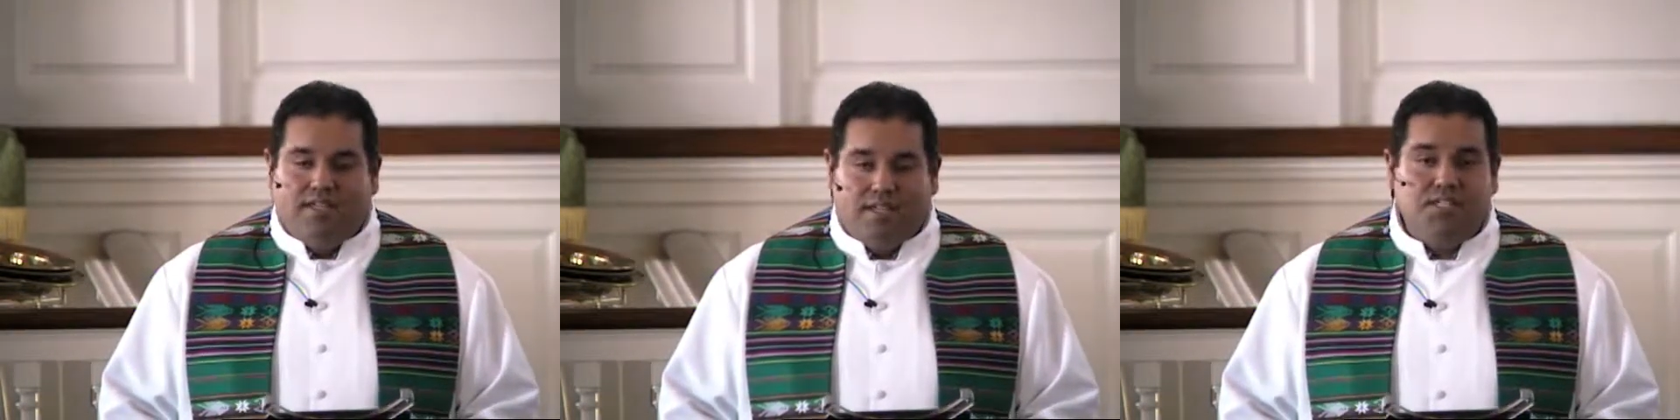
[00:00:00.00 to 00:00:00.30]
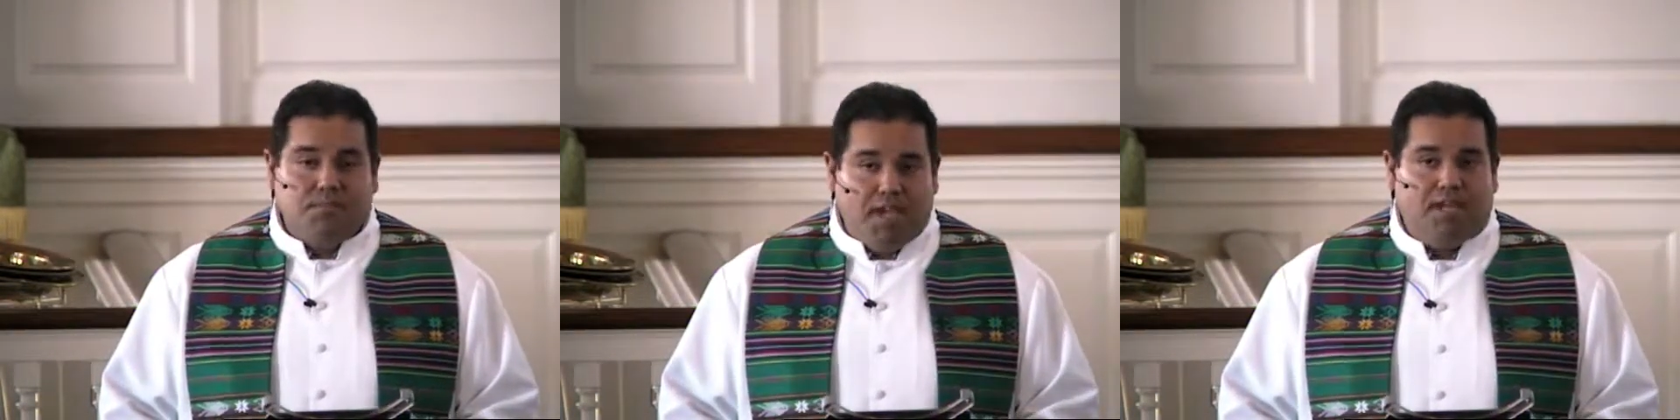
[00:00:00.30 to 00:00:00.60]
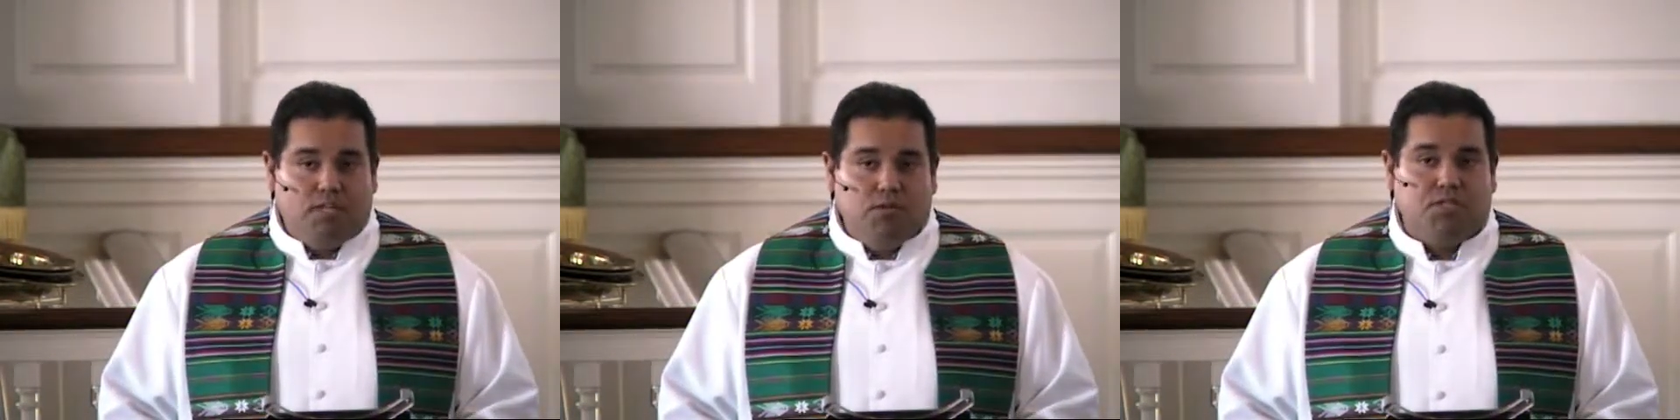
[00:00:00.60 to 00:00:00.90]
this
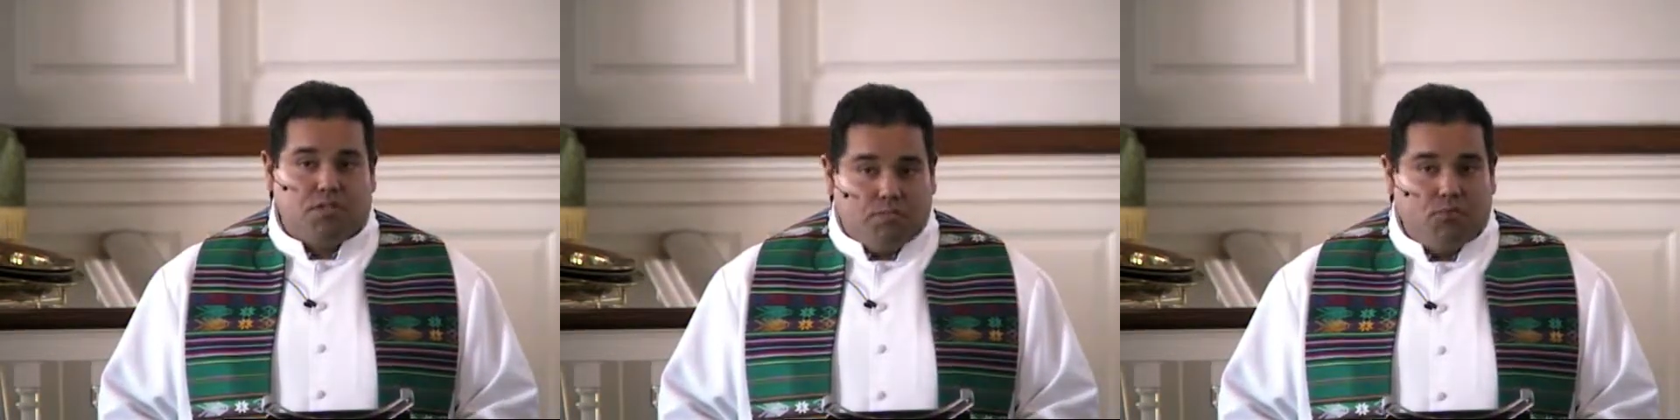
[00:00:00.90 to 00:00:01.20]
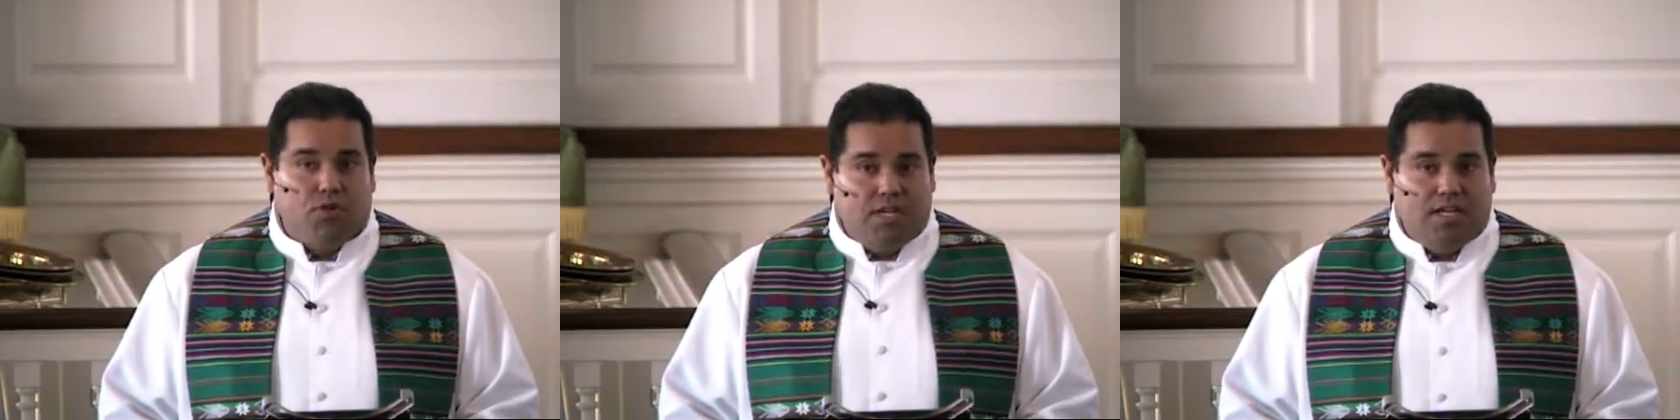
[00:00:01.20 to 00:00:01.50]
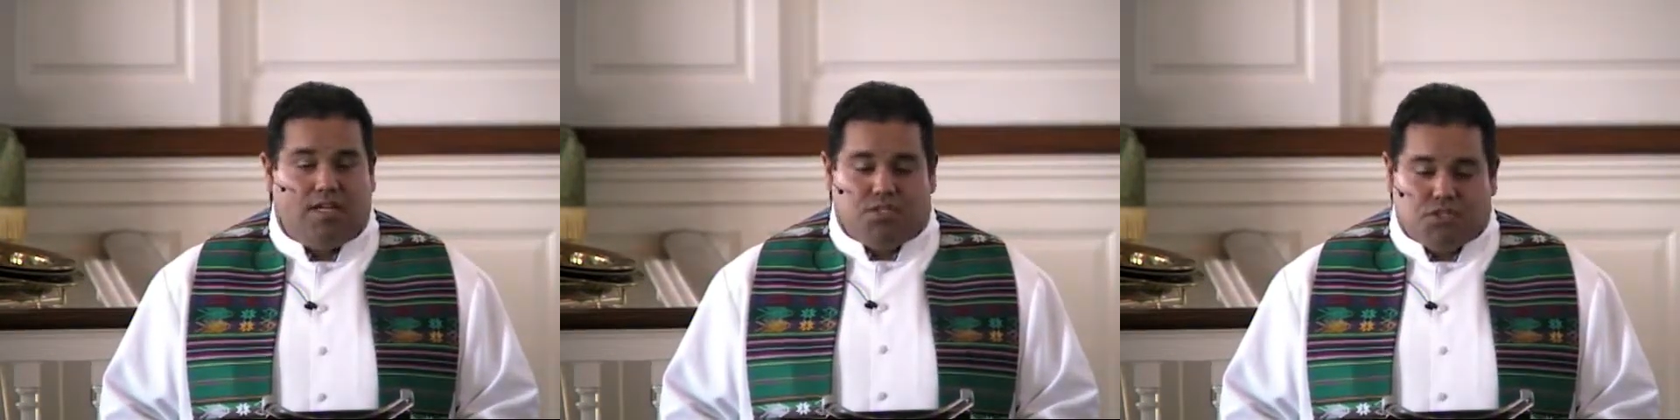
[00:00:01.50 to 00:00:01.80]
man used some pretty
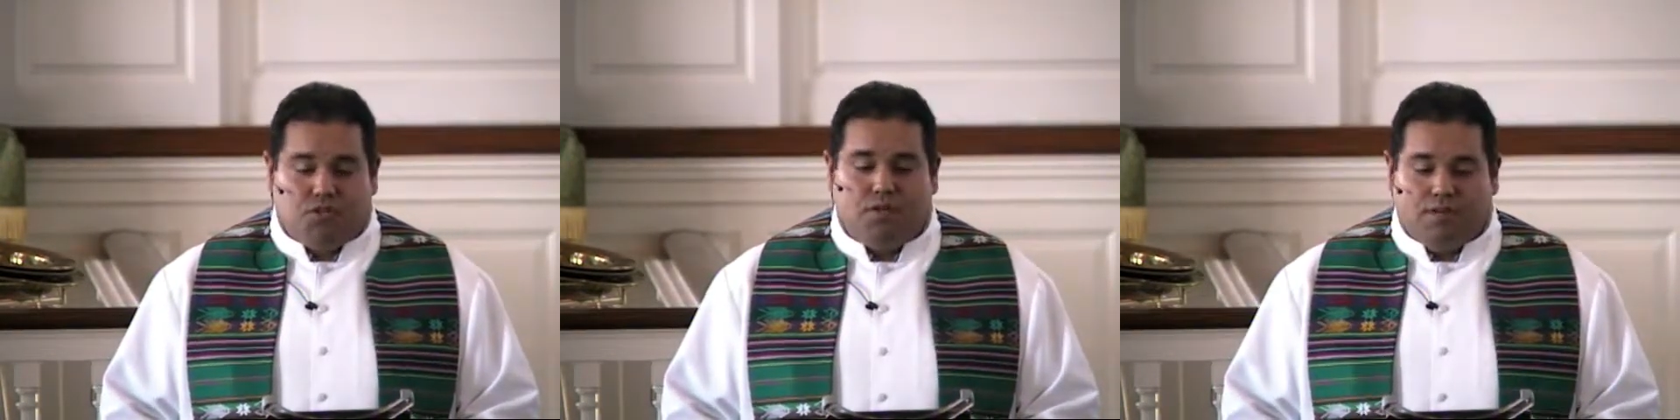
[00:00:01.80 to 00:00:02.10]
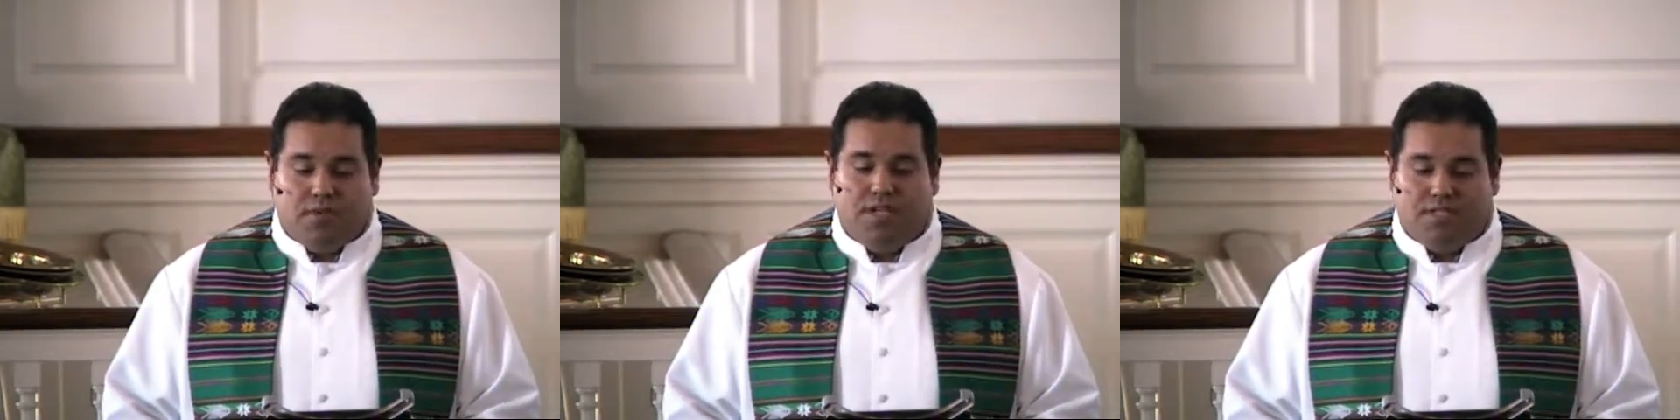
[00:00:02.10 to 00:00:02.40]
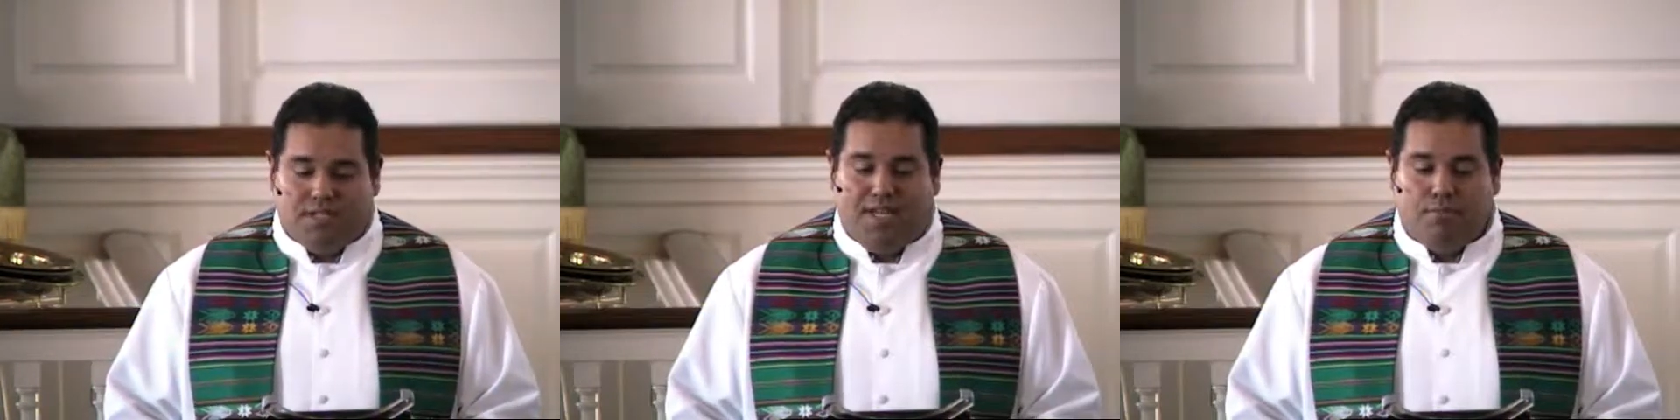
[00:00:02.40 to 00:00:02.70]
extreme
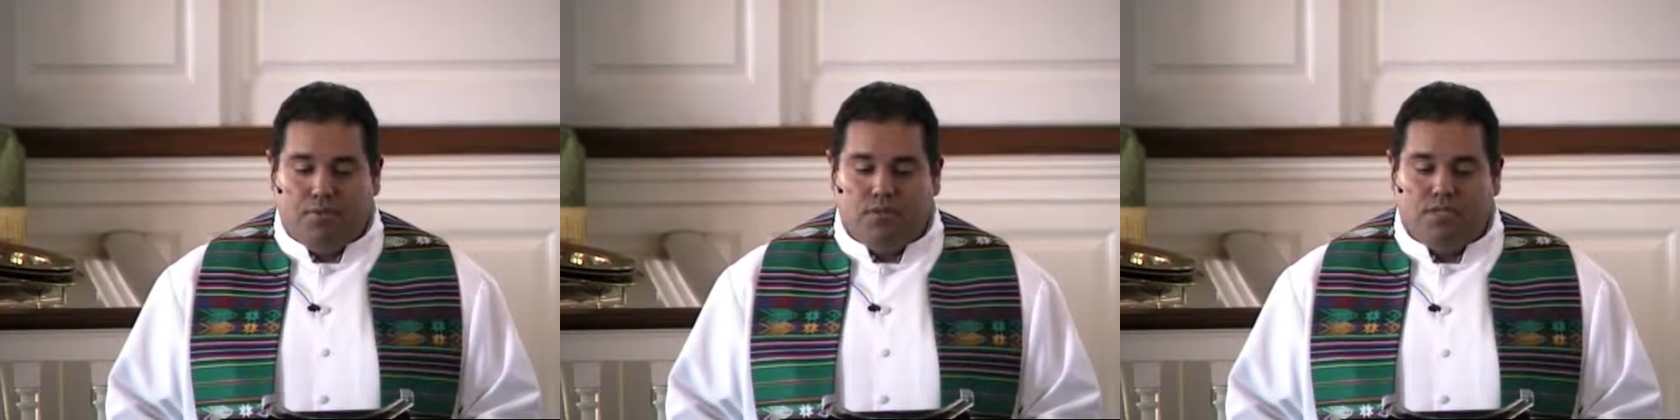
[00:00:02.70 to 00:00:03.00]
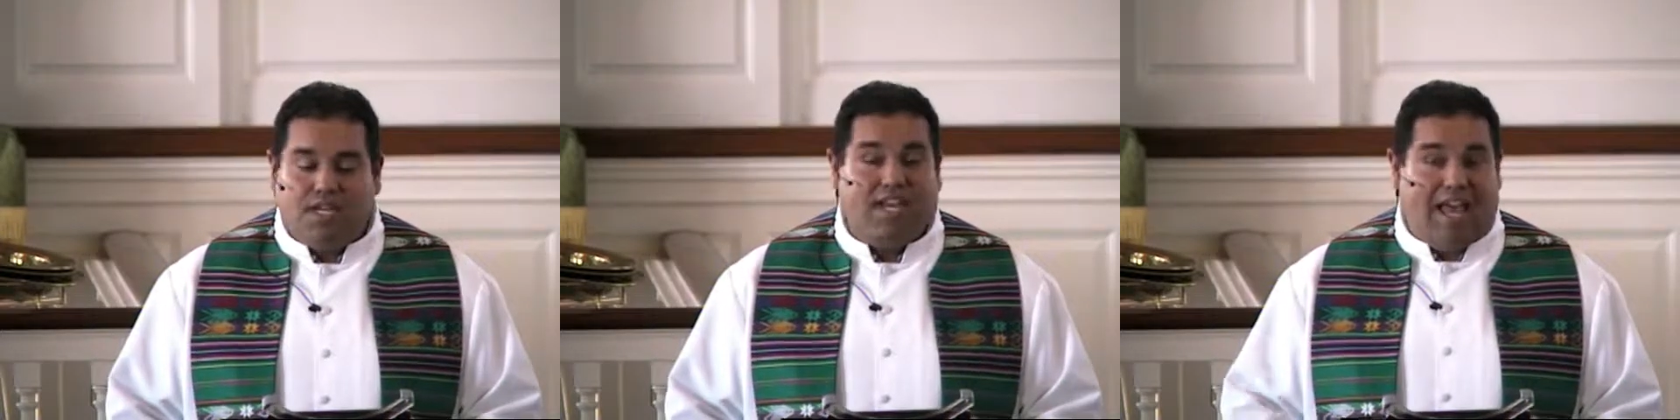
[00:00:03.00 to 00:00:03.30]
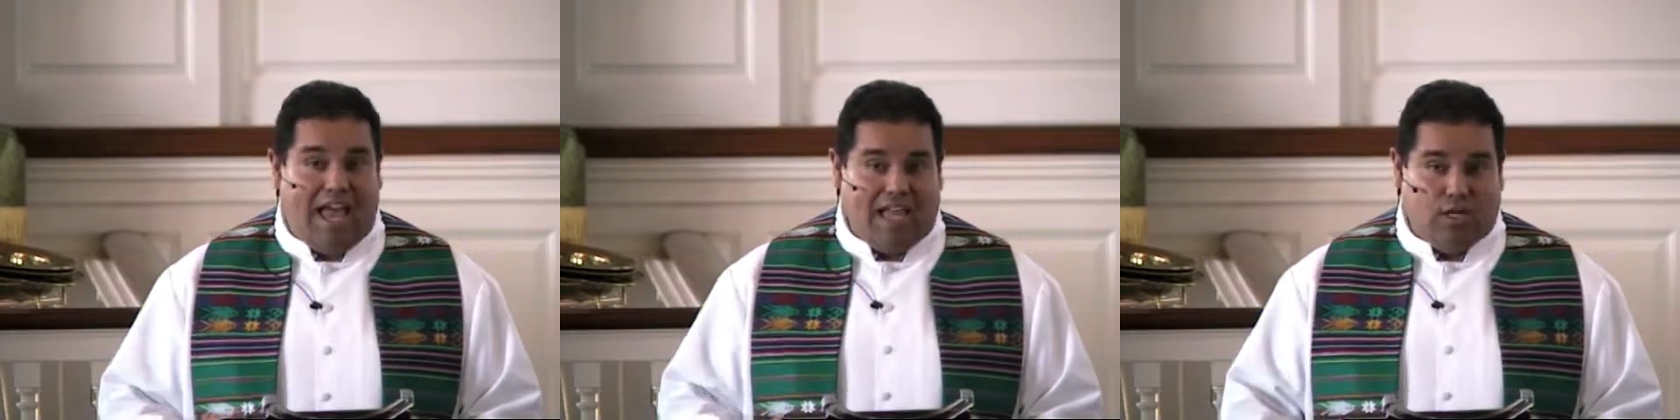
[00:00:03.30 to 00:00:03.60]
examples and
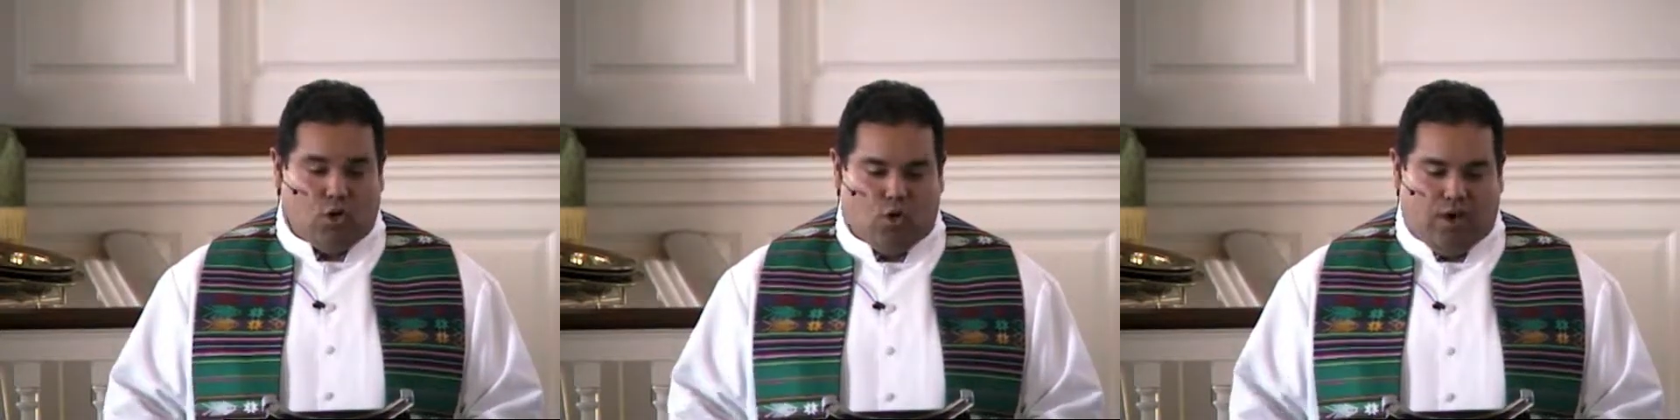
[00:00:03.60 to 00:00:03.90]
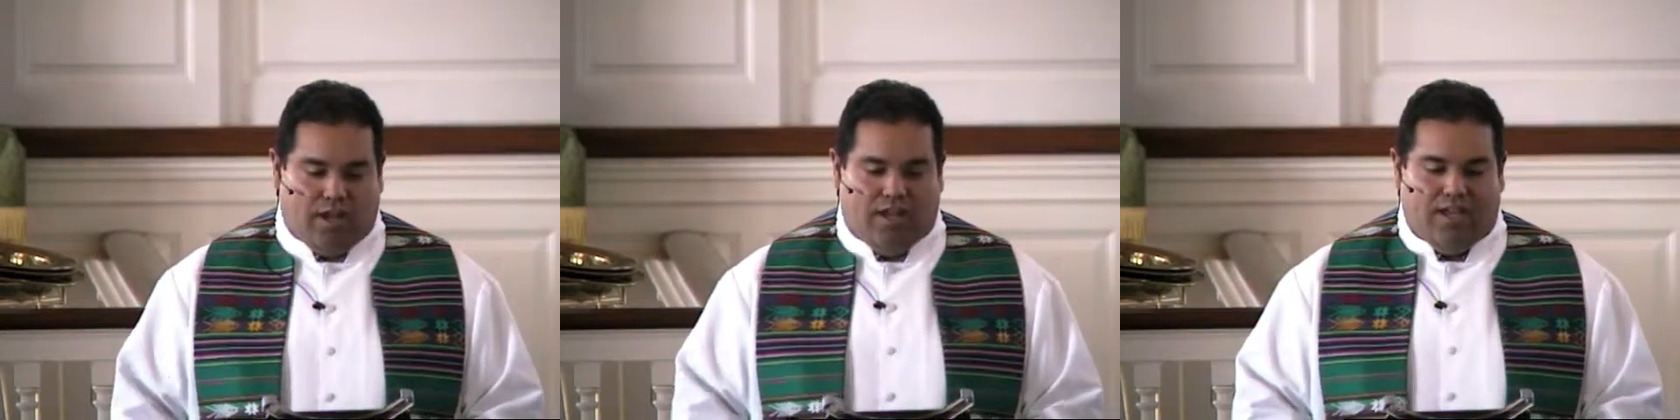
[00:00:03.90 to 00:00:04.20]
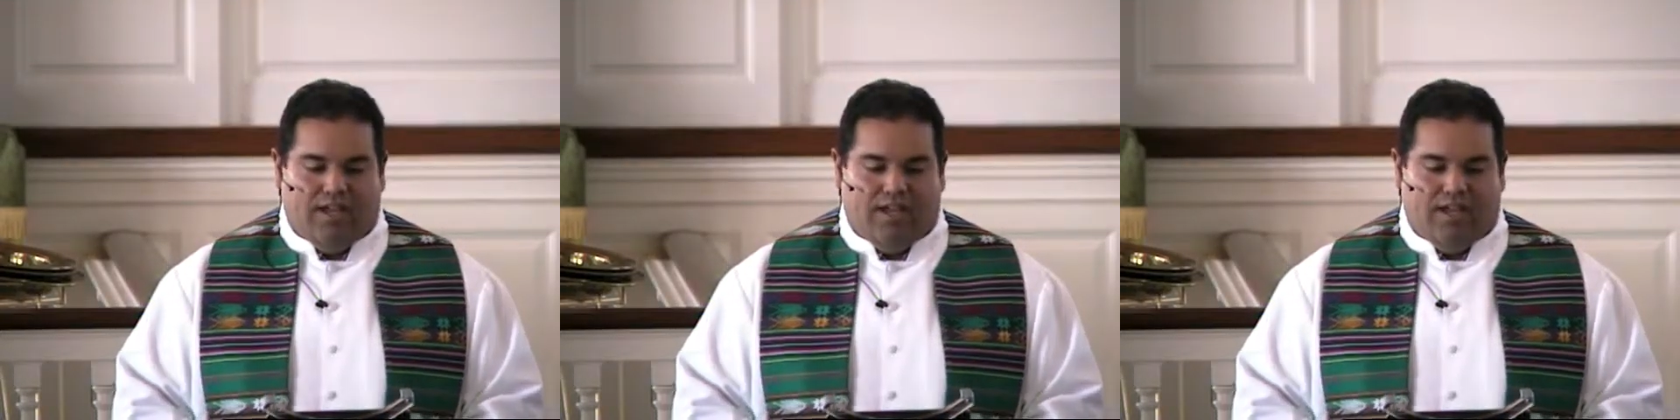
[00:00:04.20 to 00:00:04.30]
allegory